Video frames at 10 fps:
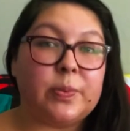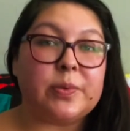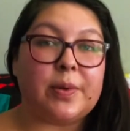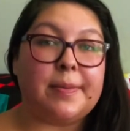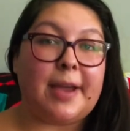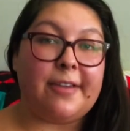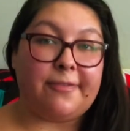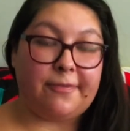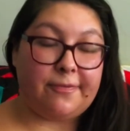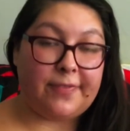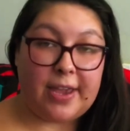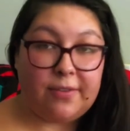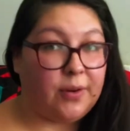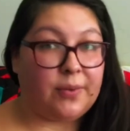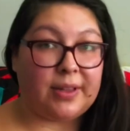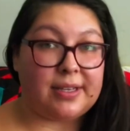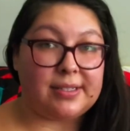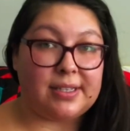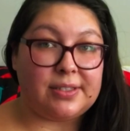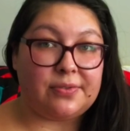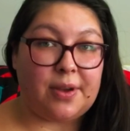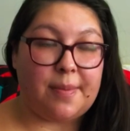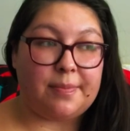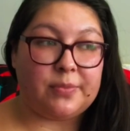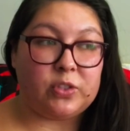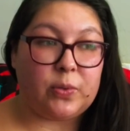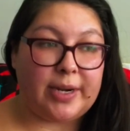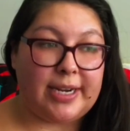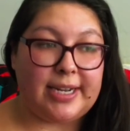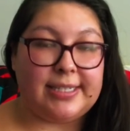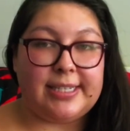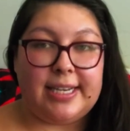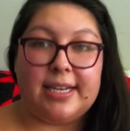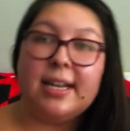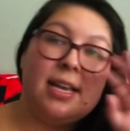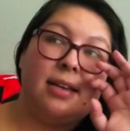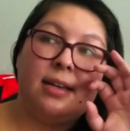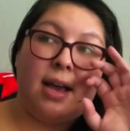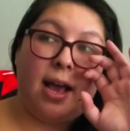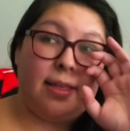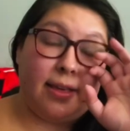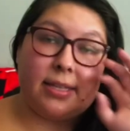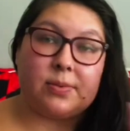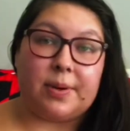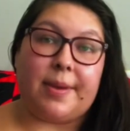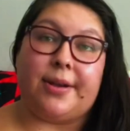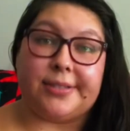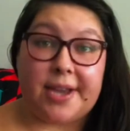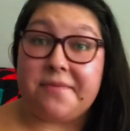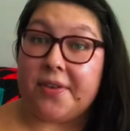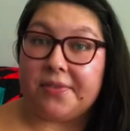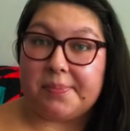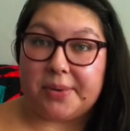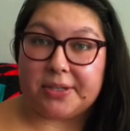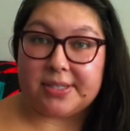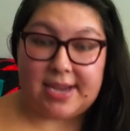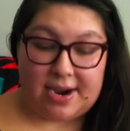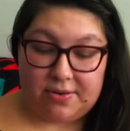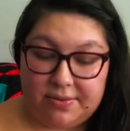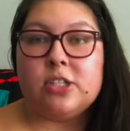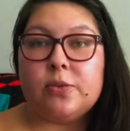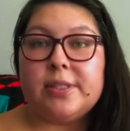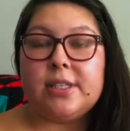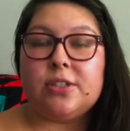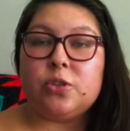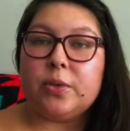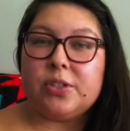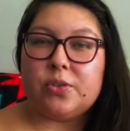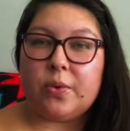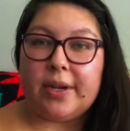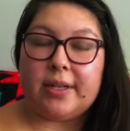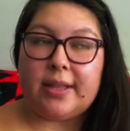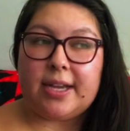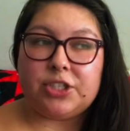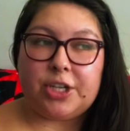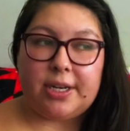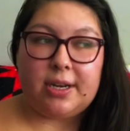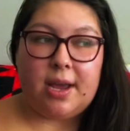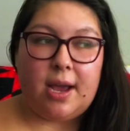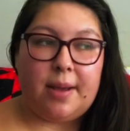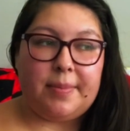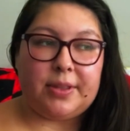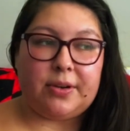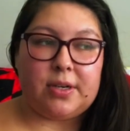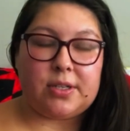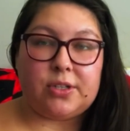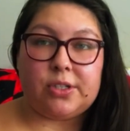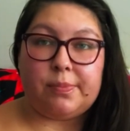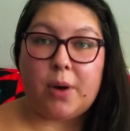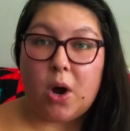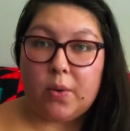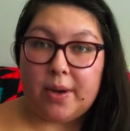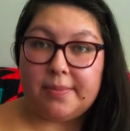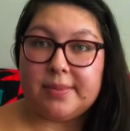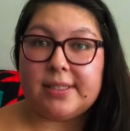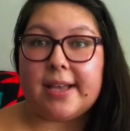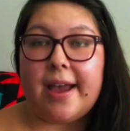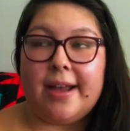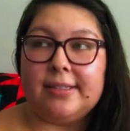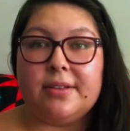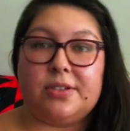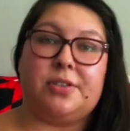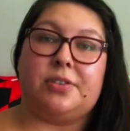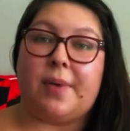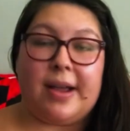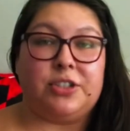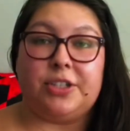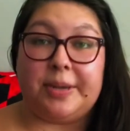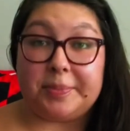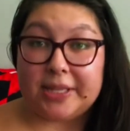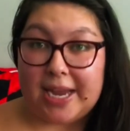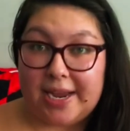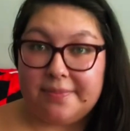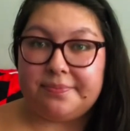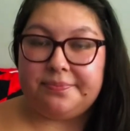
was one of my favorite releases from 2019. I think it's one of my all-time favorite books now. So it's a short story collection, but there is also poems, and there's also actually a play.